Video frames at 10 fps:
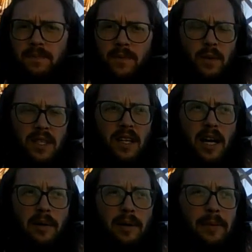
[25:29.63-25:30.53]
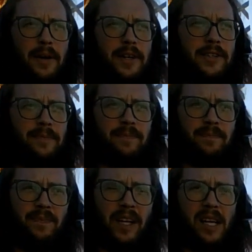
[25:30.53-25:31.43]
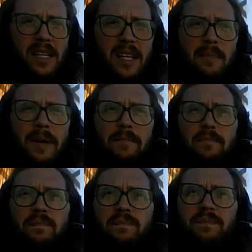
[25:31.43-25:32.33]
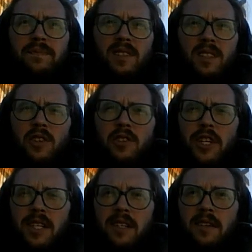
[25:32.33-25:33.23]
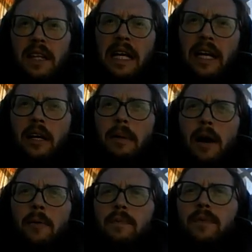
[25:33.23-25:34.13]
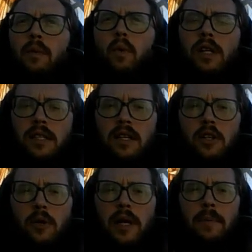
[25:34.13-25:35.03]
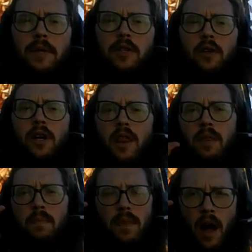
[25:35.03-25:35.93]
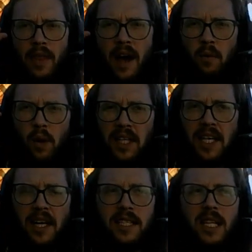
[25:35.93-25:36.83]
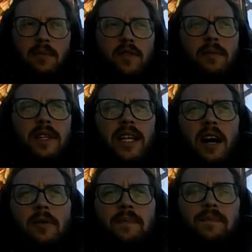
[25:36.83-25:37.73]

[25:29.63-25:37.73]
It wasn't a lot of preparation, like I say, but just thinking about wanting to do an episode on that one concept from the Tao,